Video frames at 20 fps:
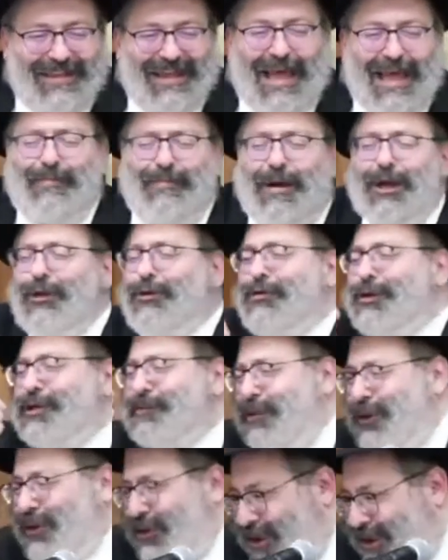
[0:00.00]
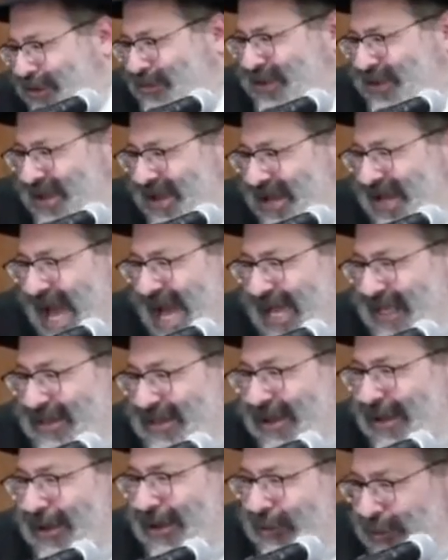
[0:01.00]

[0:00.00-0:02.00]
And by you as Mekuyam, the Yagaita